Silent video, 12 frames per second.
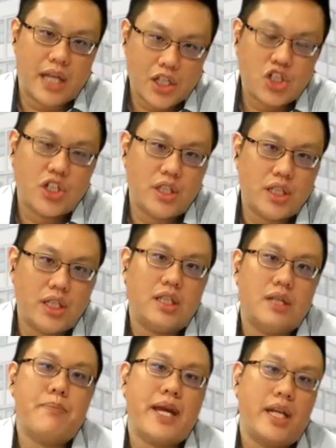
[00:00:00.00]
SGD. The
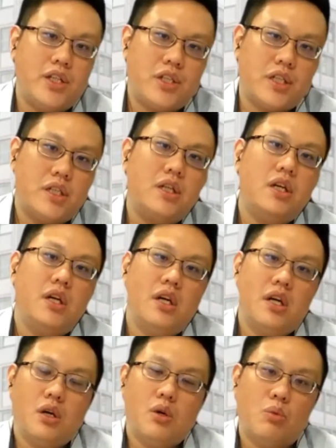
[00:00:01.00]
manager
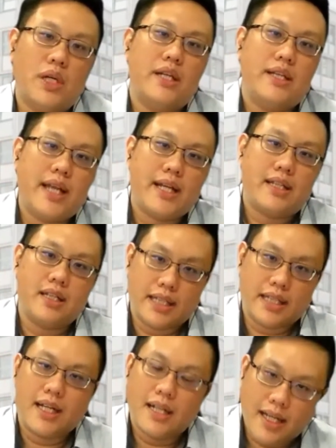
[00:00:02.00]
would take the
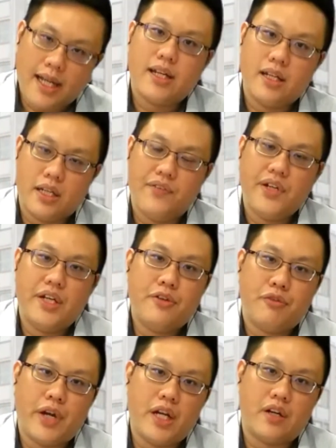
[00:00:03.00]
declared dividend
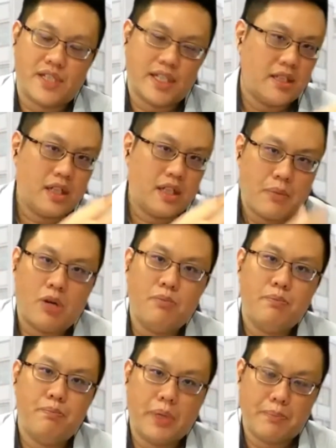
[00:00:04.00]
rate of certain amount
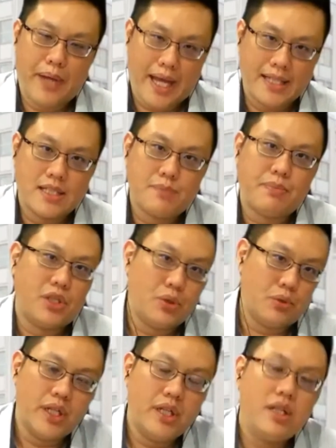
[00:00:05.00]
per pence per
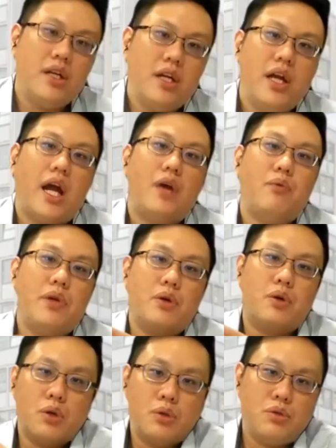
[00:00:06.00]
unit, and we'll
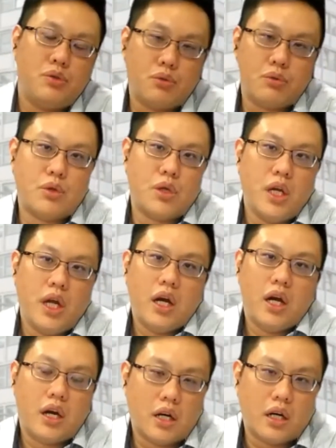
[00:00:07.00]
go to
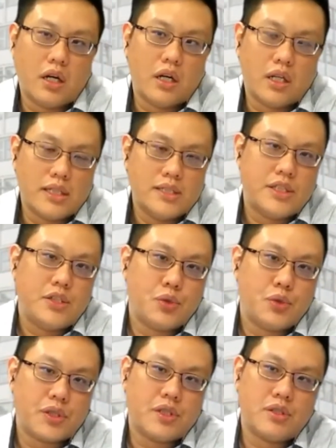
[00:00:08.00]
an
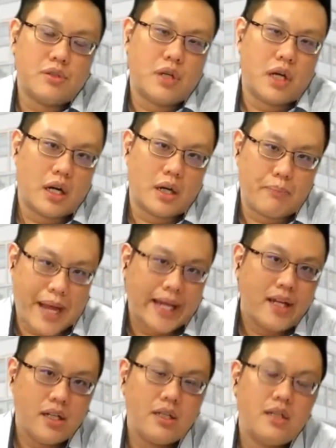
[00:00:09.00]
institutional bank,
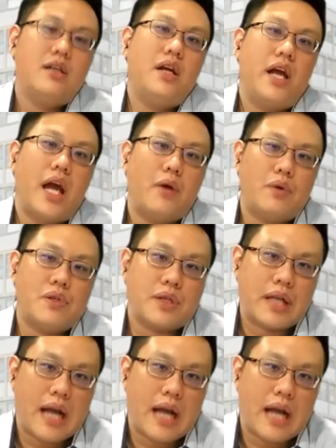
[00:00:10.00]
and we will